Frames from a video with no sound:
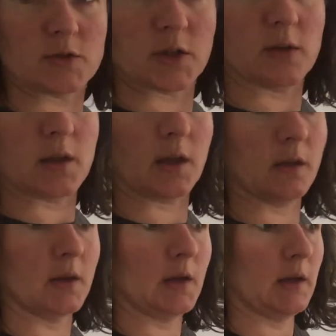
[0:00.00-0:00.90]
to go there,
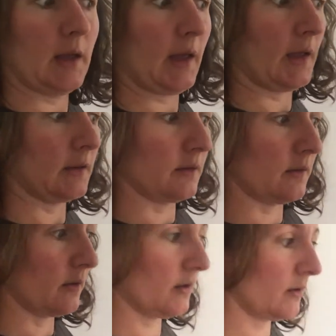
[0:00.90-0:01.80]
and
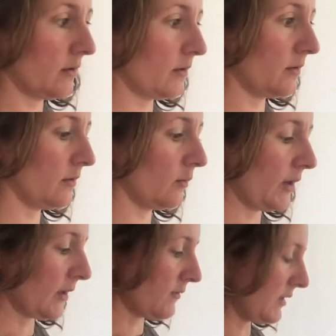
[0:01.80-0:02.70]
we're giving